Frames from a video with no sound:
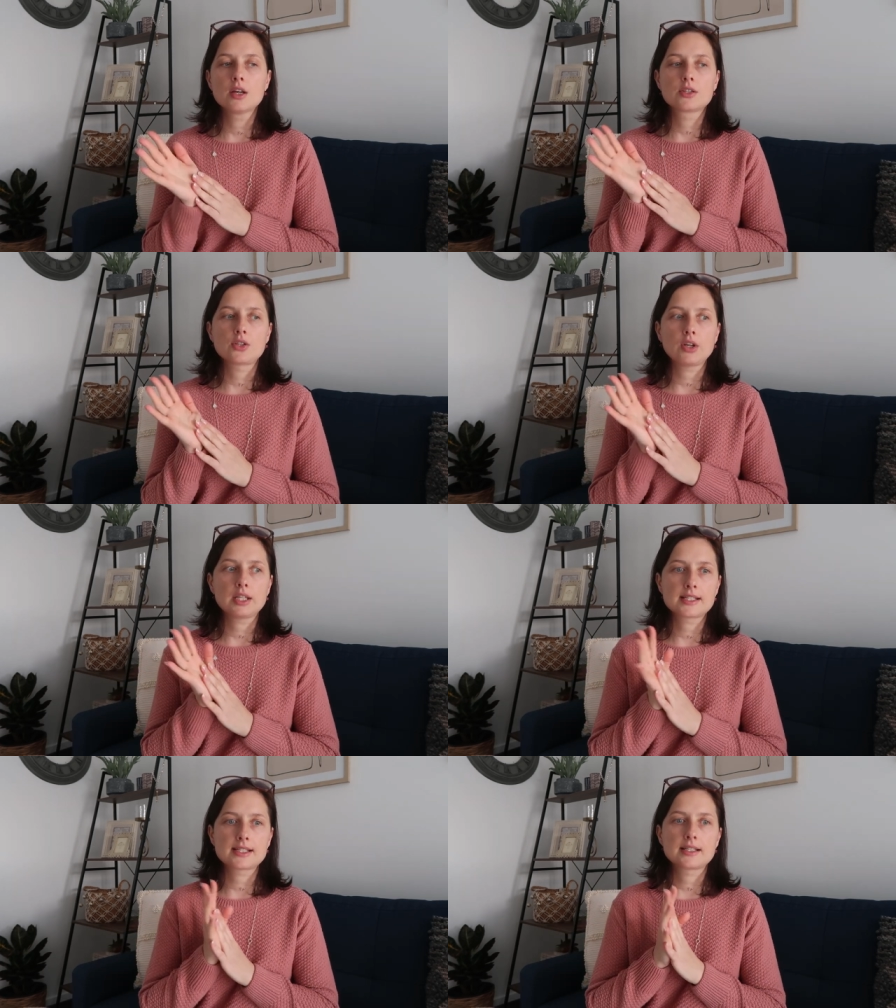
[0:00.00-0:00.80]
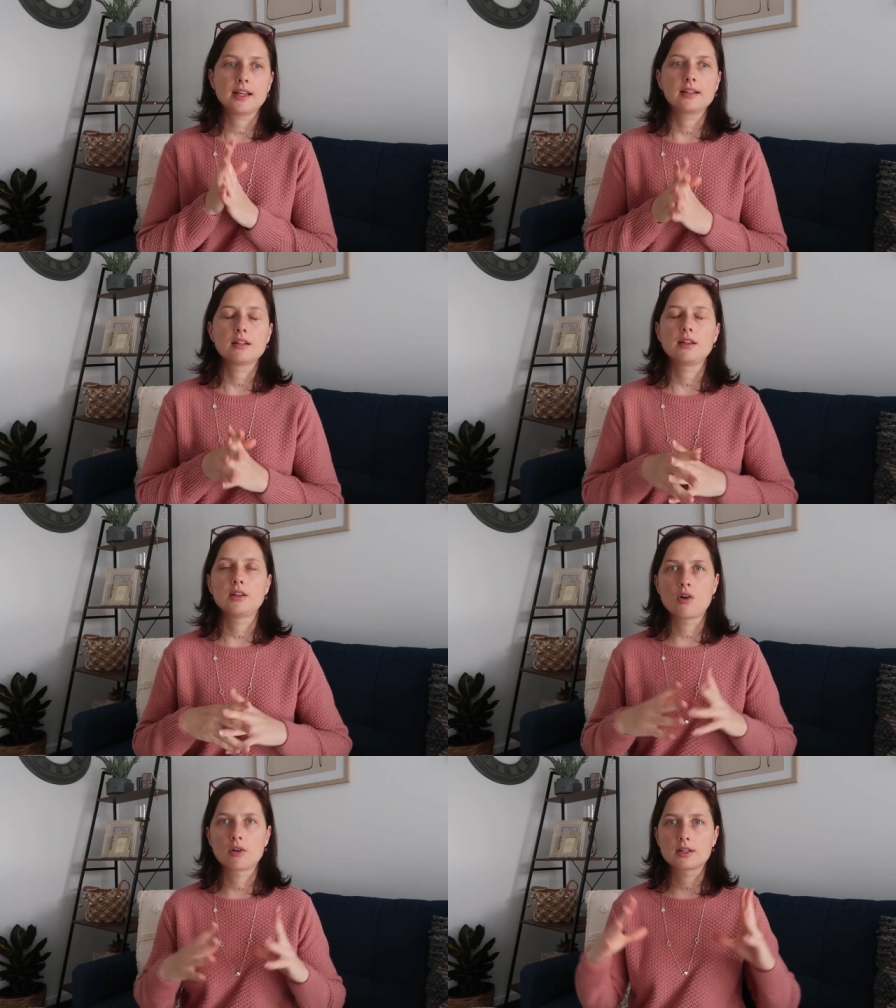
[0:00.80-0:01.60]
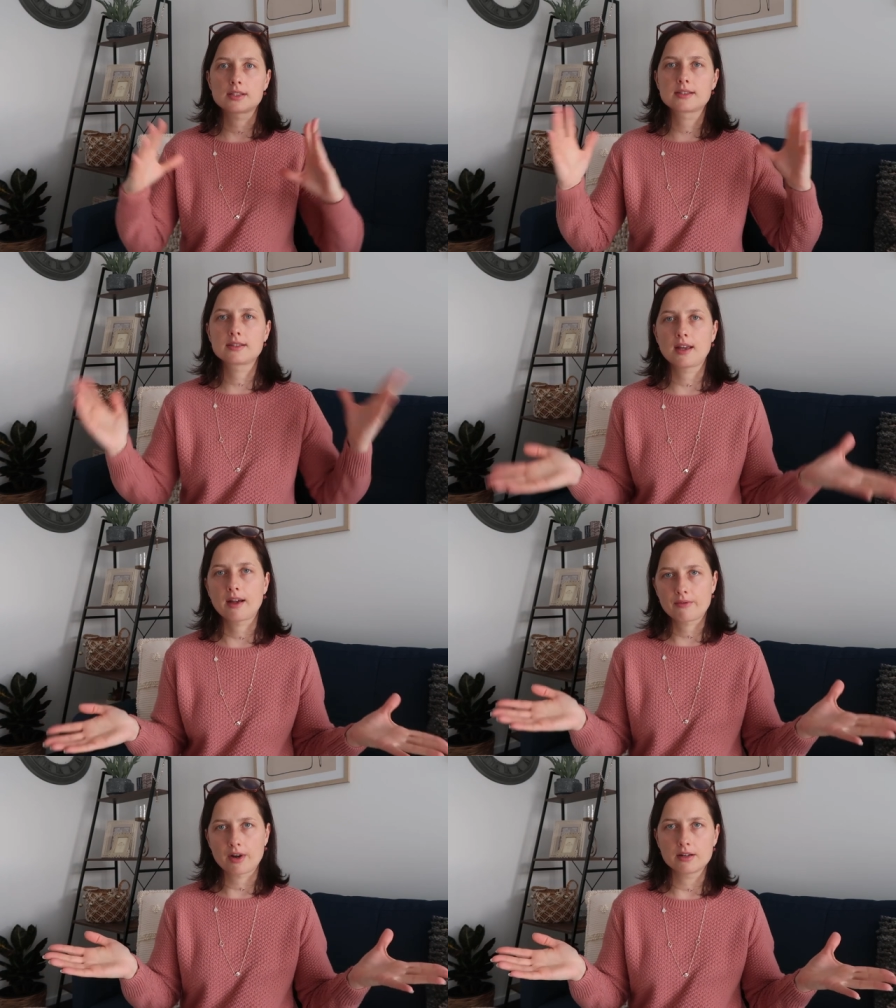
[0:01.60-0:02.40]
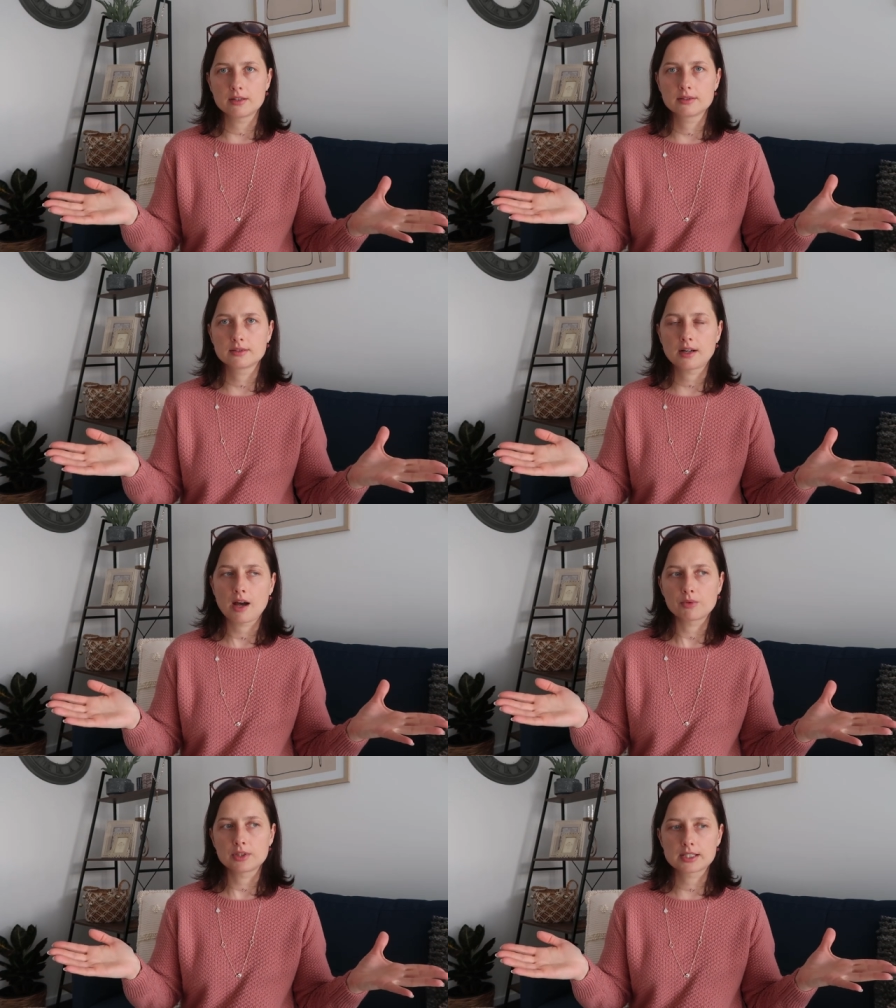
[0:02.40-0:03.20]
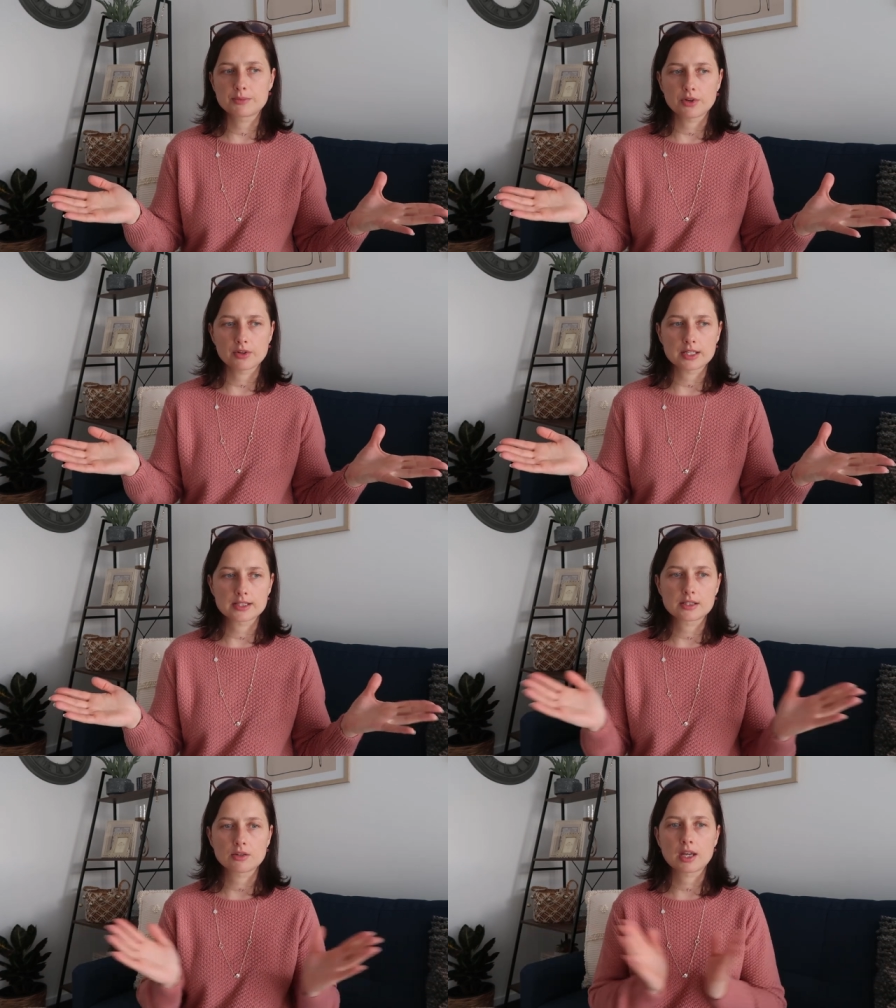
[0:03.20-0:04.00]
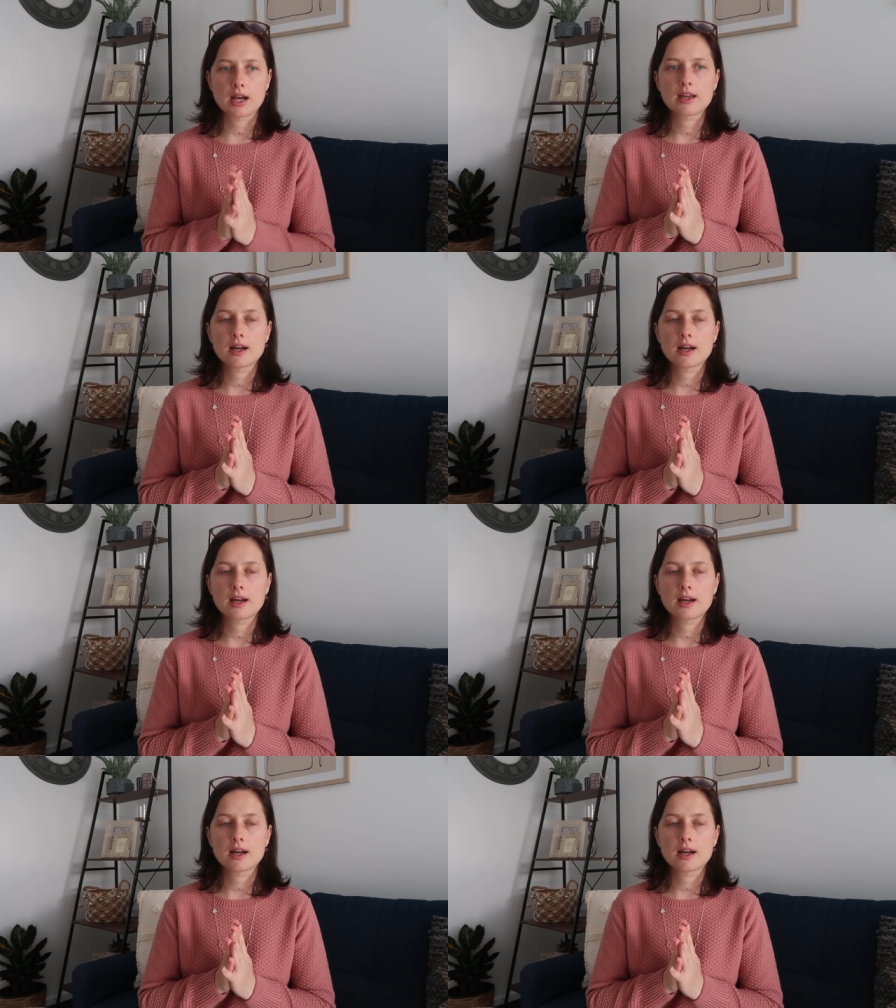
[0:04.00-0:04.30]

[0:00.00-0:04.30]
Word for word: So this is like the longest ever I would experience, okay?